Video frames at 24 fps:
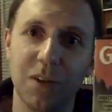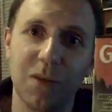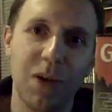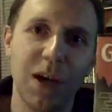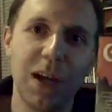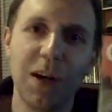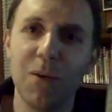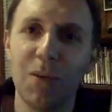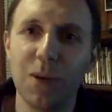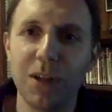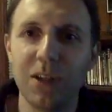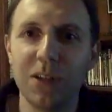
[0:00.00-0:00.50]
Why
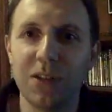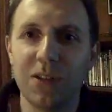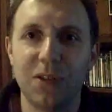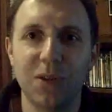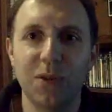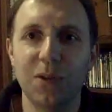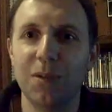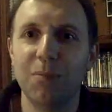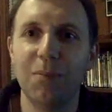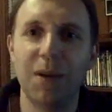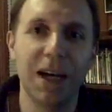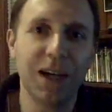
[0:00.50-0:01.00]
don't we just
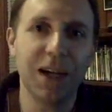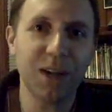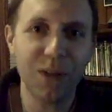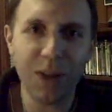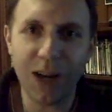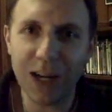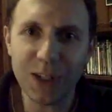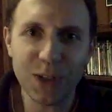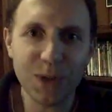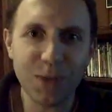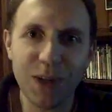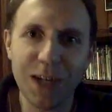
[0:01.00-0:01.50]
do it about
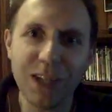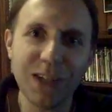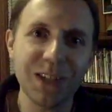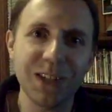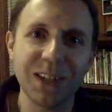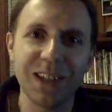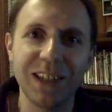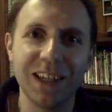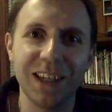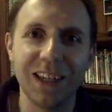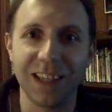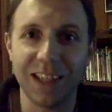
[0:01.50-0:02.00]
graduation
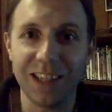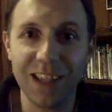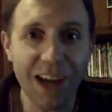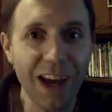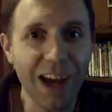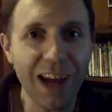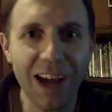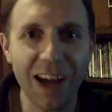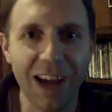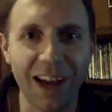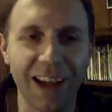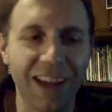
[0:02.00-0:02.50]
day? Yeah.
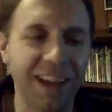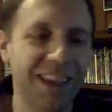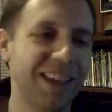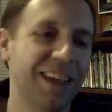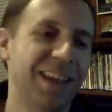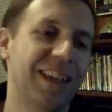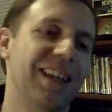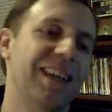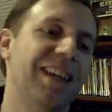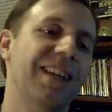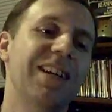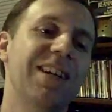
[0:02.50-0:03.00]

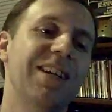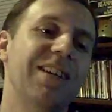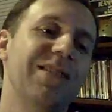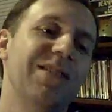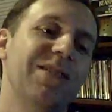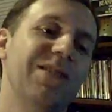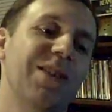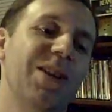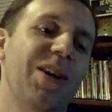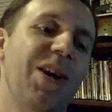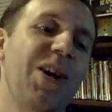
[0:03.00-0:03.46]
So